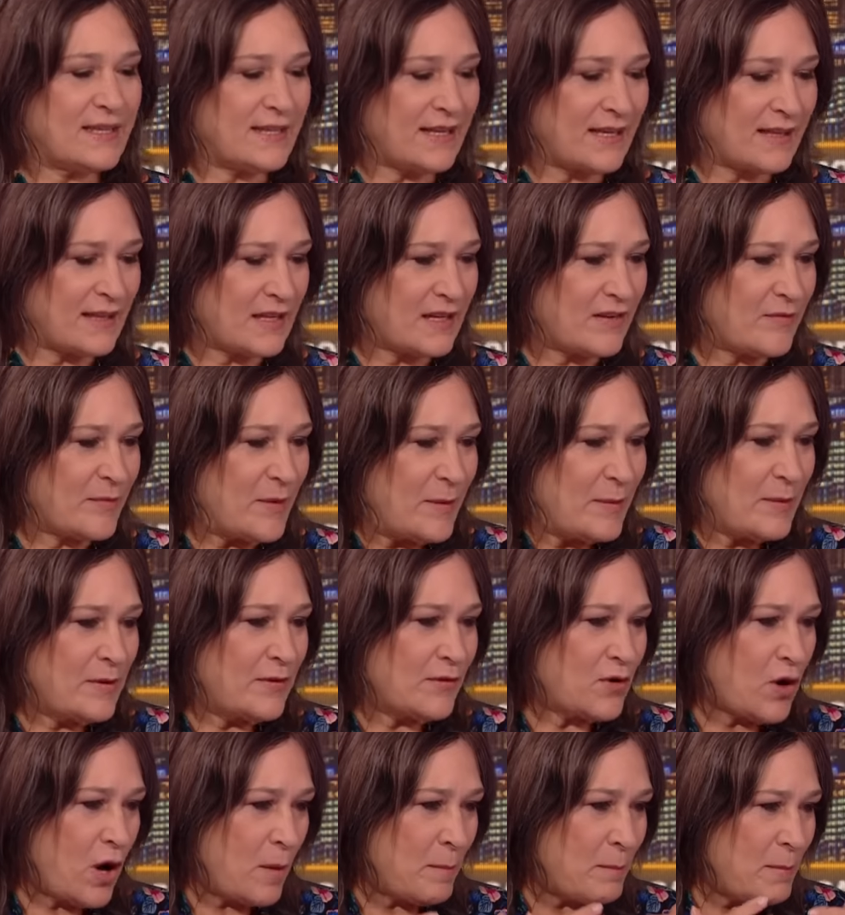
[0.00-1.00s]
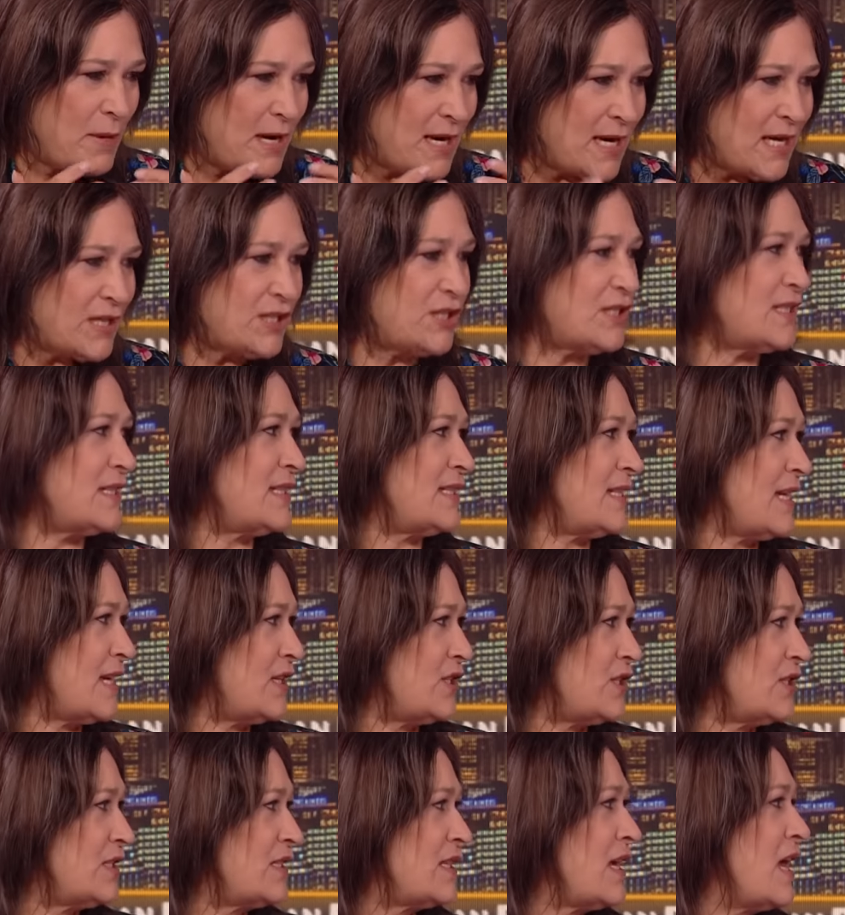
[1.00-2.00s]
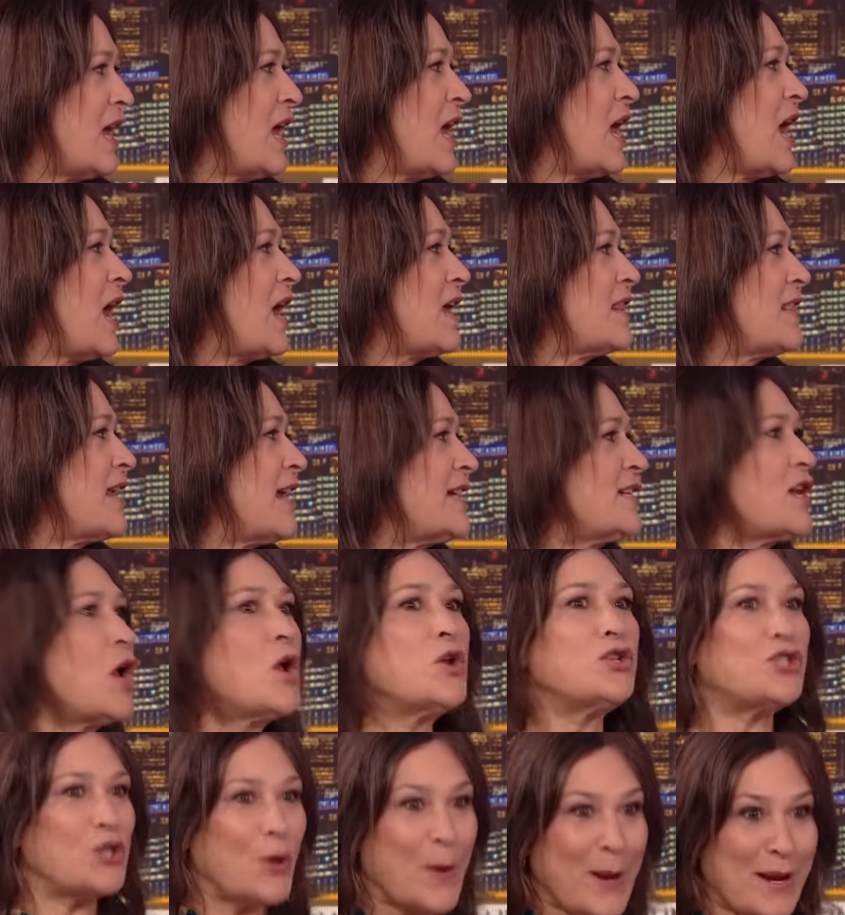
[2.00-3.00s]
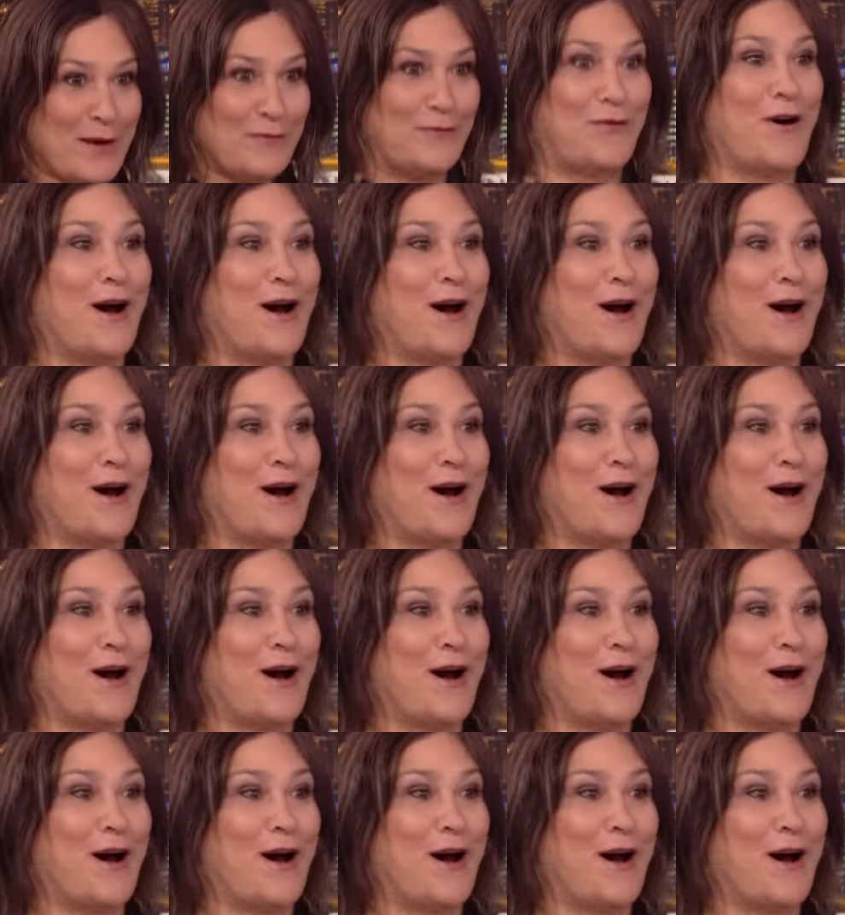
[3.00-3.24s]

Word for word: to think that if people have got malicious intentions, they don't do it. In they don't do it in